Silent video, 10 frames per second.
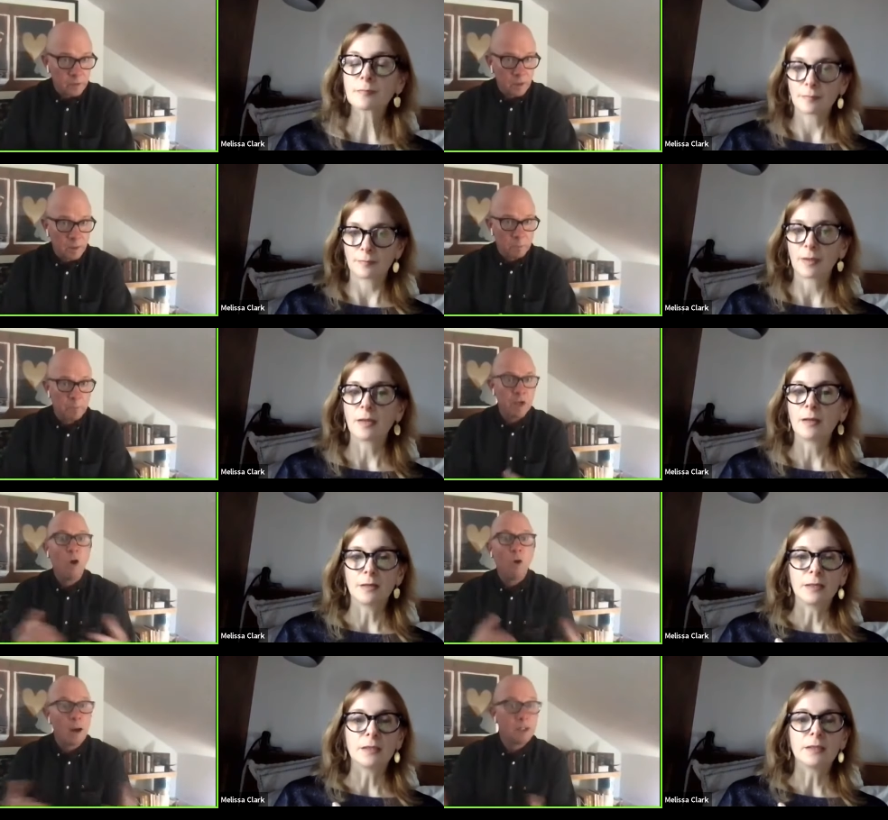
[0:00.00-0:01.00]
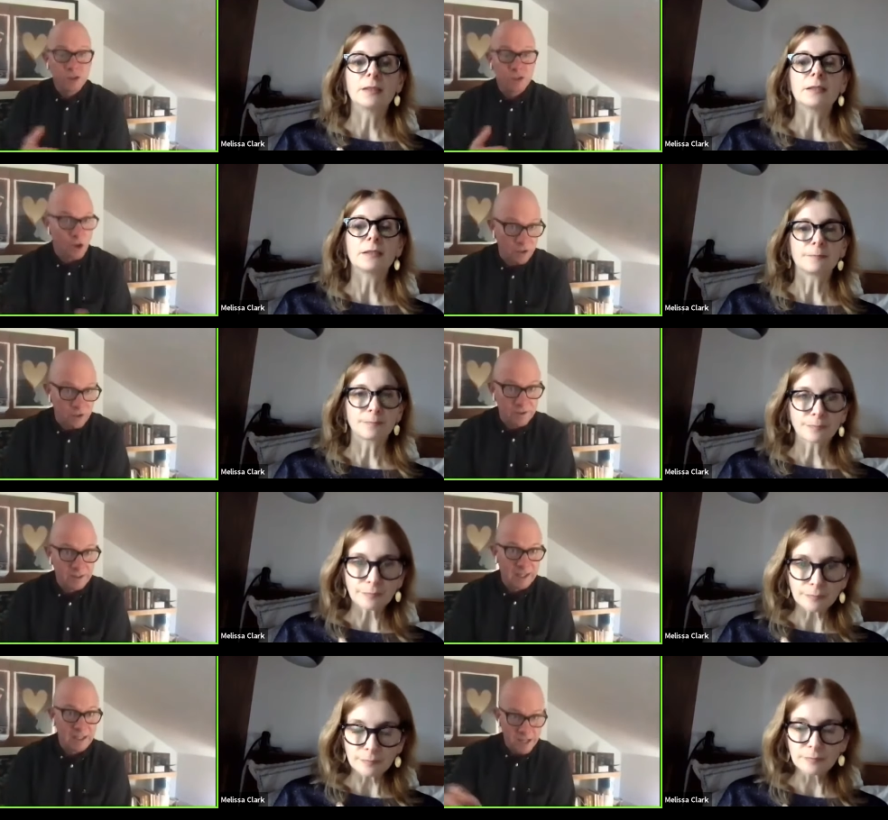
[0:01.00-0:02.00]
Speaker 1: but know how much salt
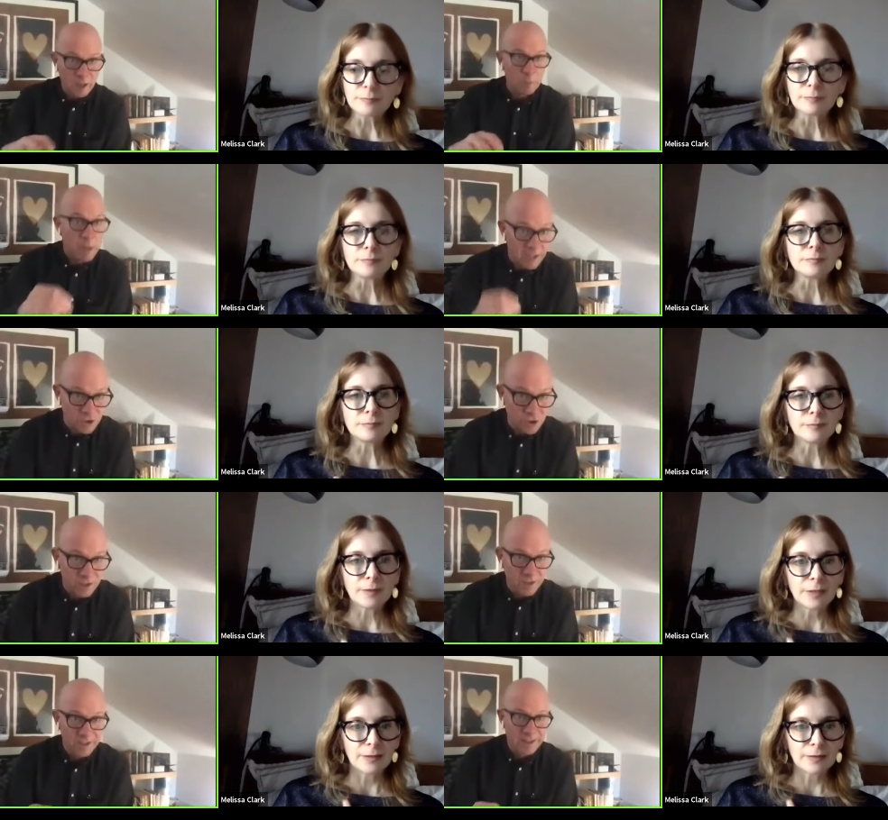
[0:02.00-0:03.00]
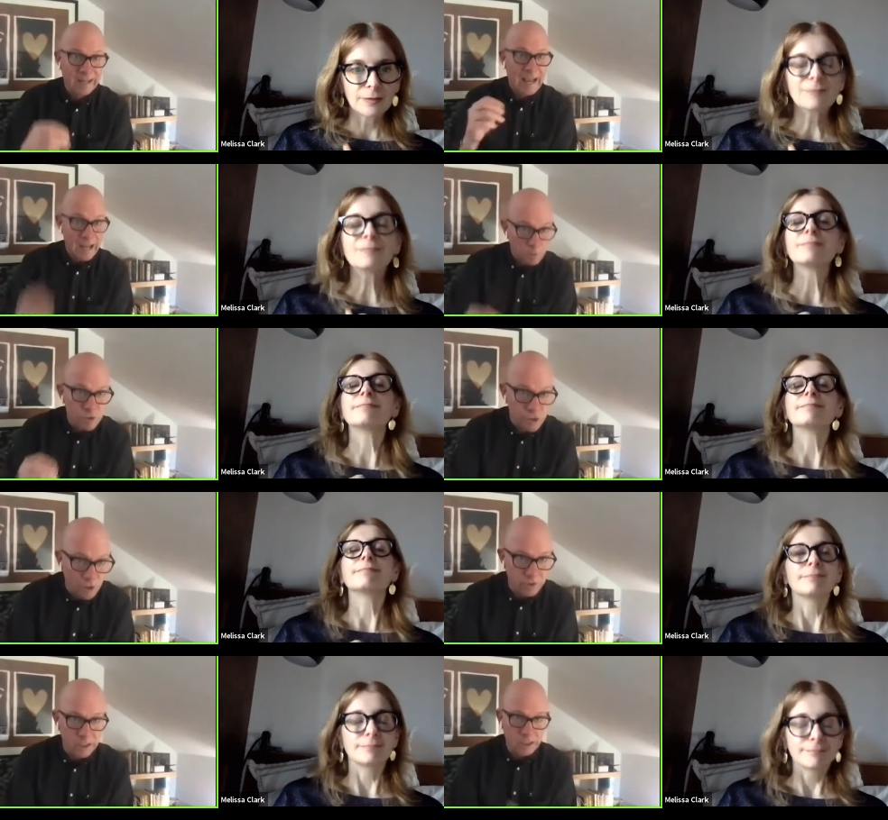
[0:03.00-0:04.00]
is in a pinch like how
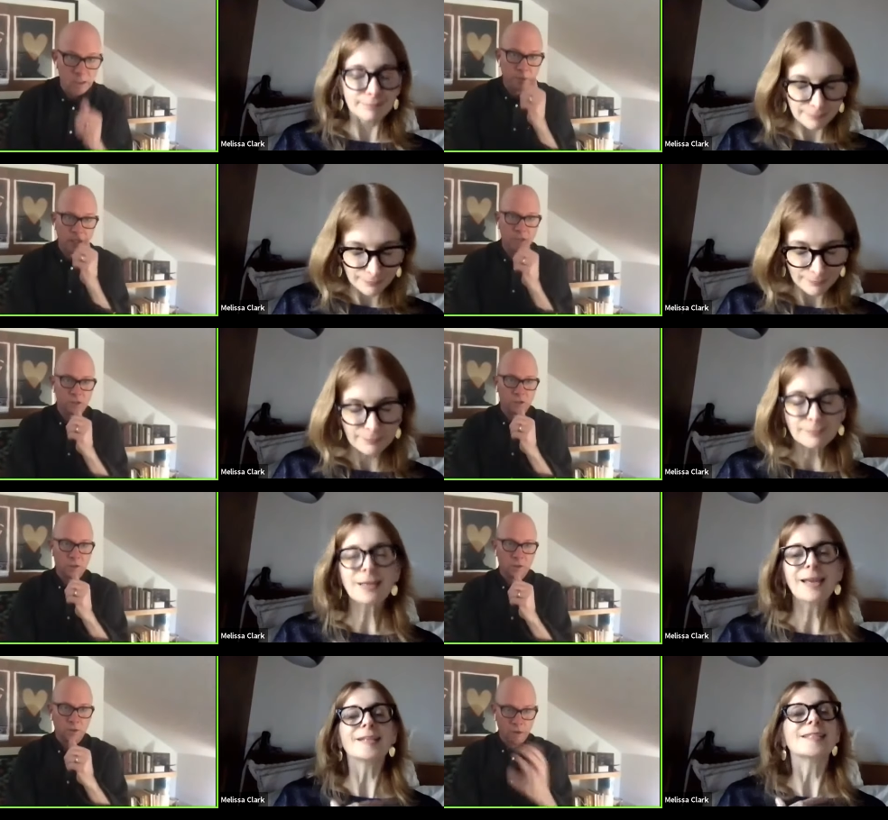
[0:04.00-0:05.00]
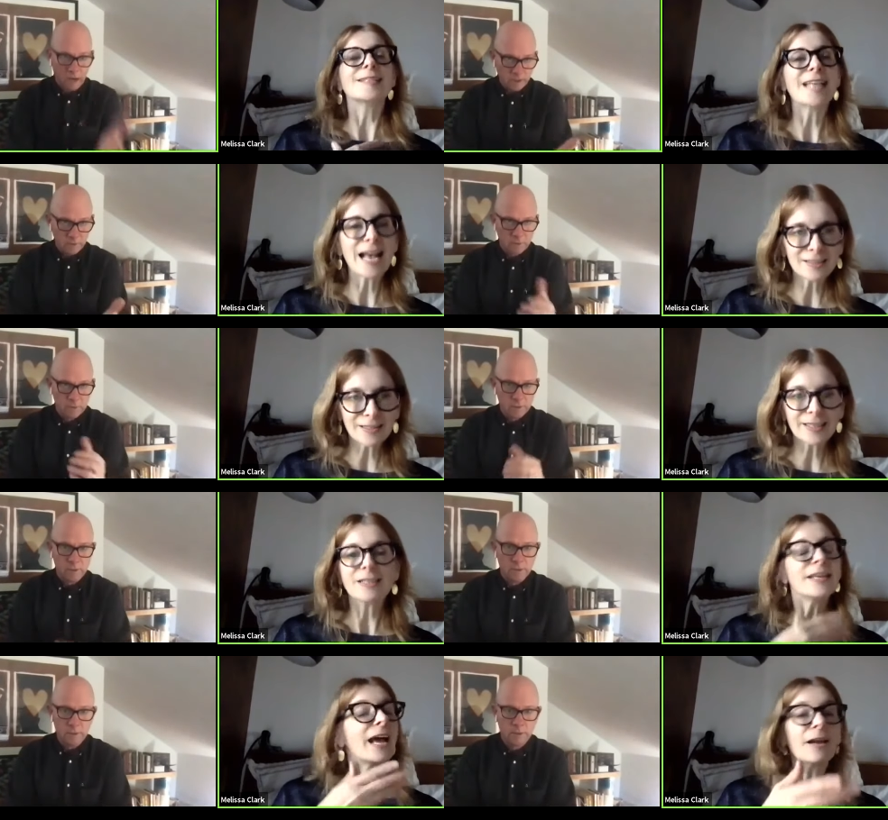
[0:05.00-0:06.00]
salty is a pinch exactly
Speaker 2: Correct?
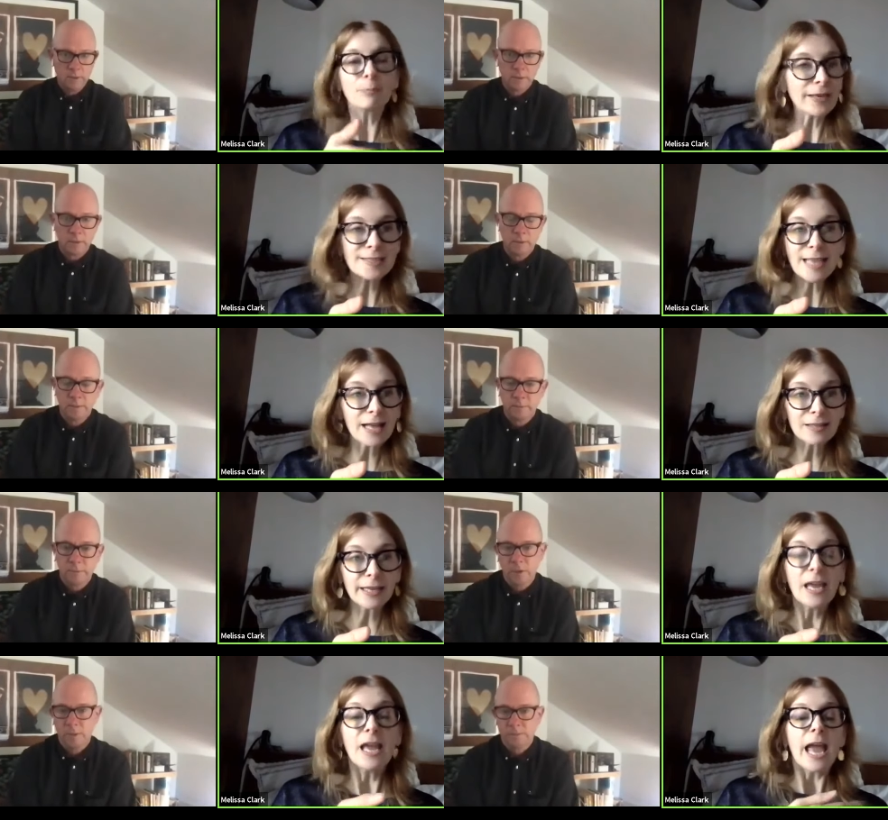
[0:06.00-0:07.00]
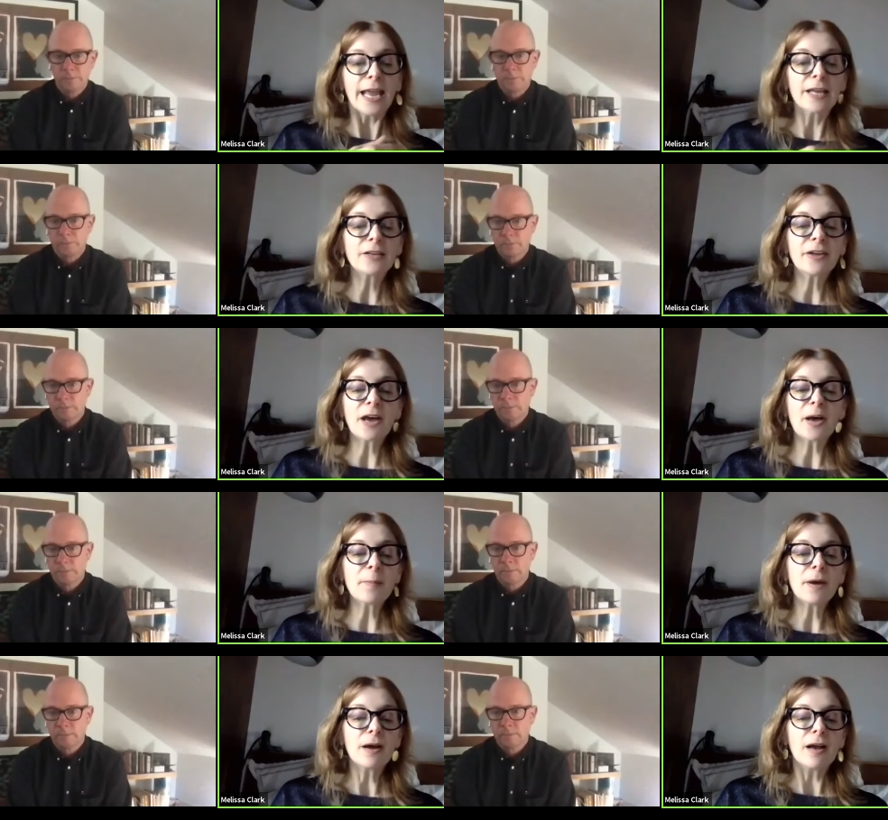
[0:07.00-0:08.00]
yeah exactly and
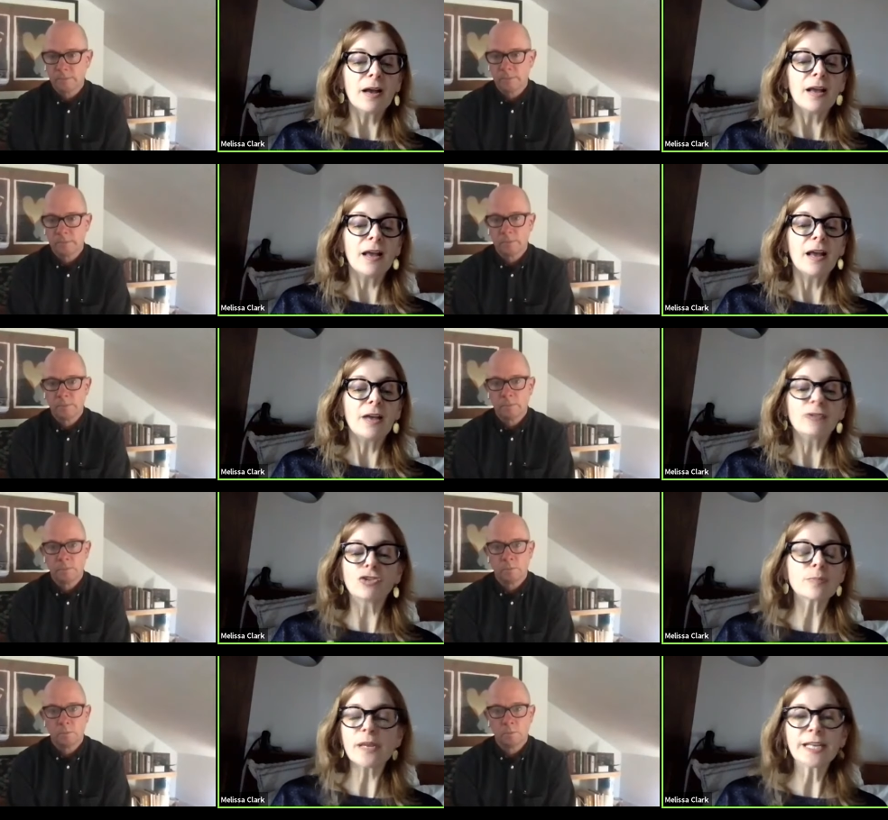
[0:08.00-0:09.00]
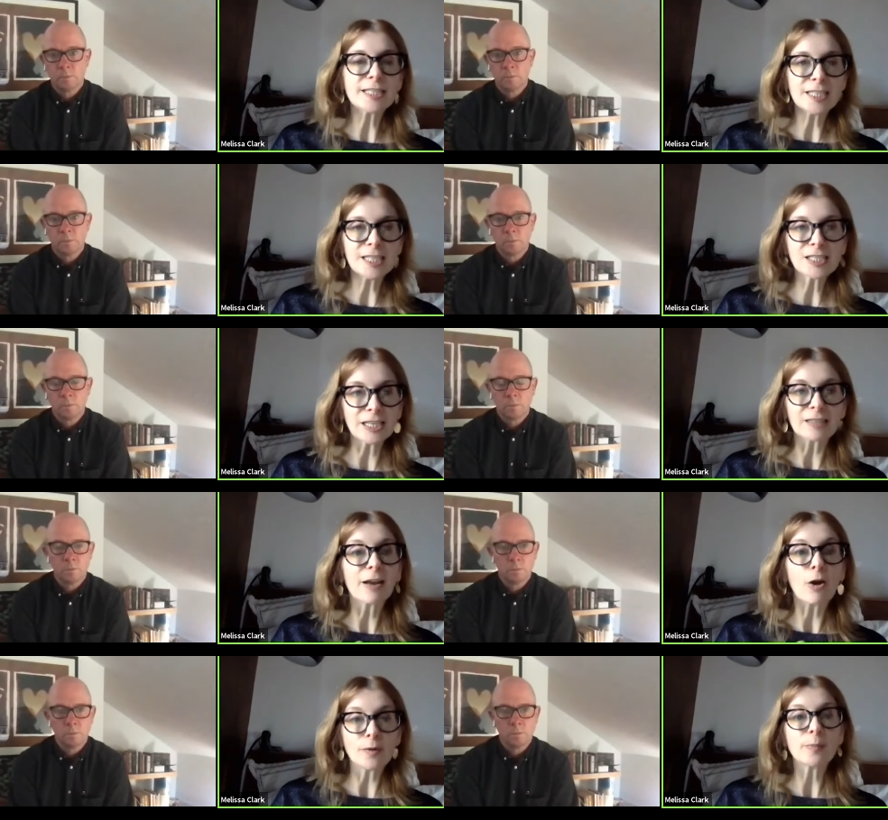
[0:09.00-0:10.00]
um just be consistent like
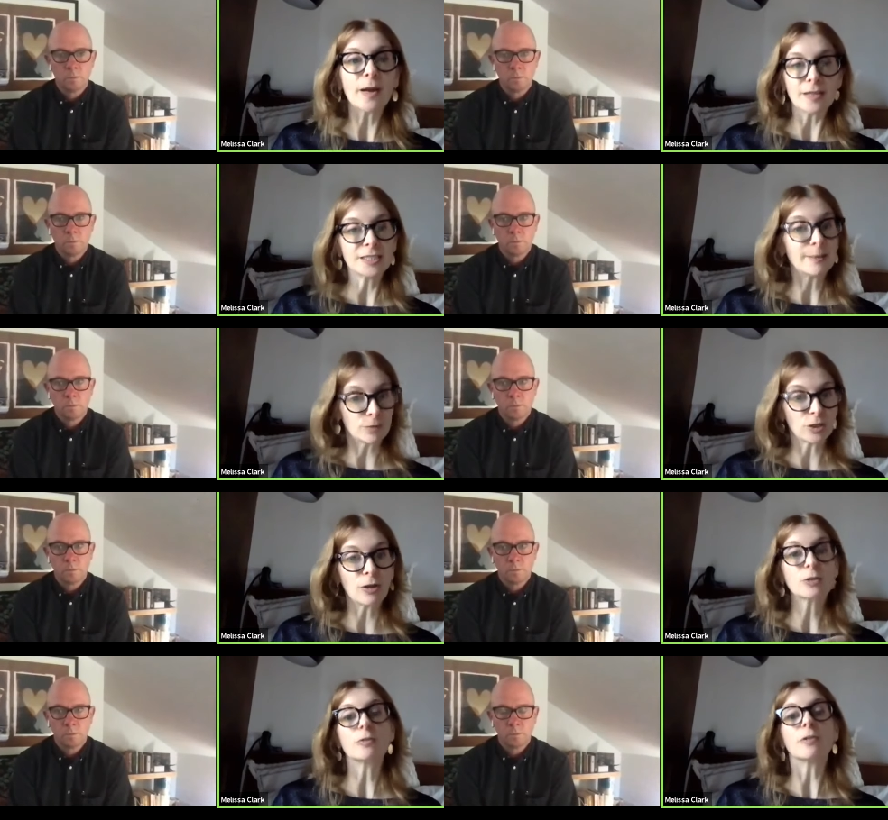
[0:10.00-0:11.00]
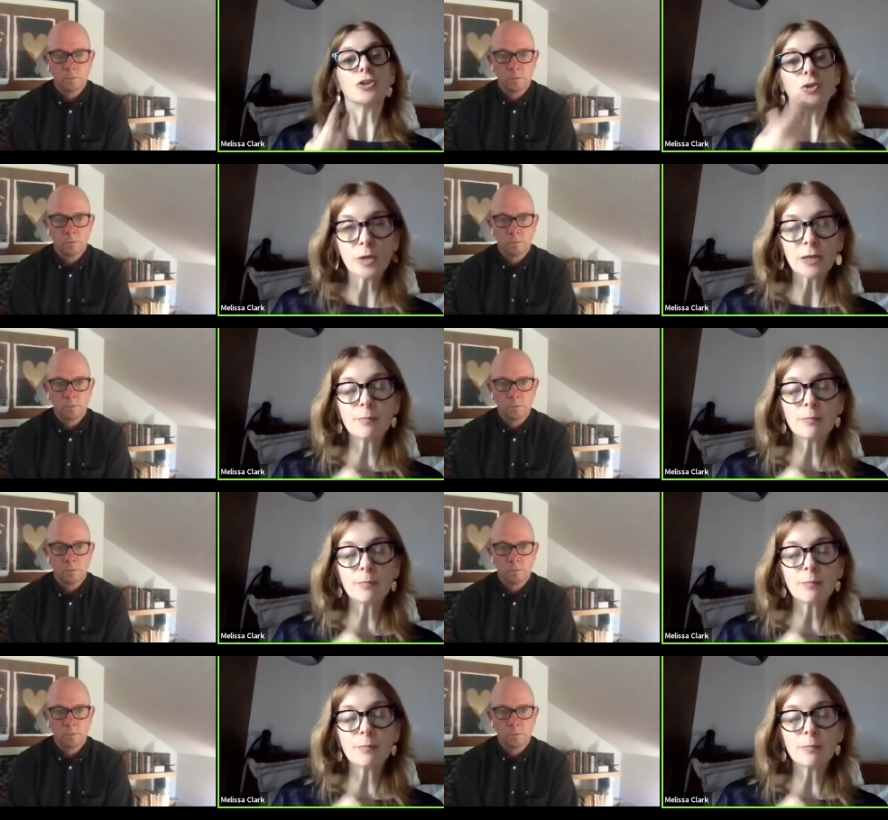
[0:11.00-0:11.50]
always buy the same salt so that you can